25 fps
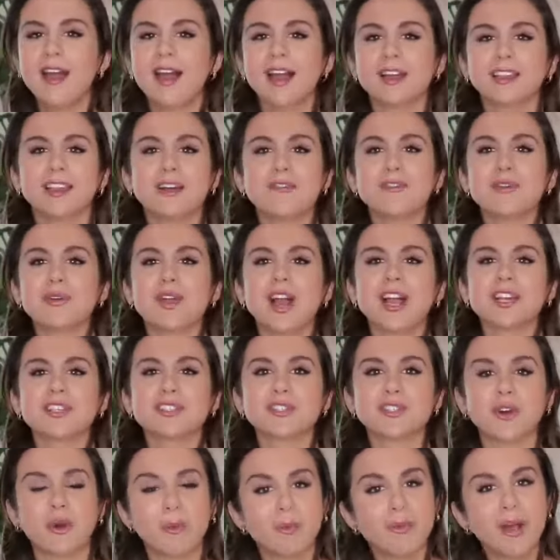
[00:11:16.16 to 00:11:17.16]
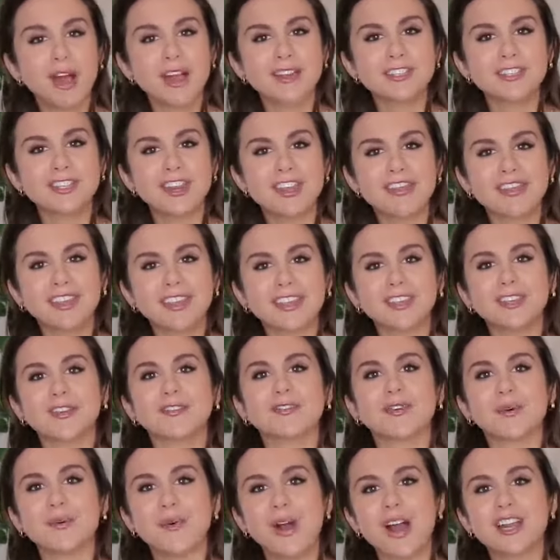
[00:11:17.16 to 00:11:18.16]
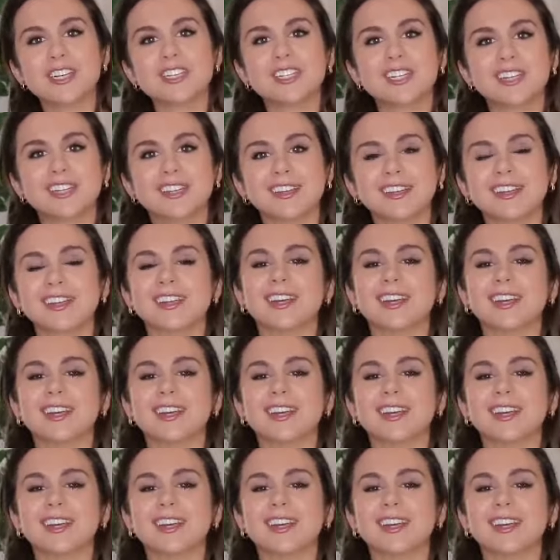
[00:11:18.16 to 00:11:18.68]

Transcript: I love you guys so much. Thank you for watching,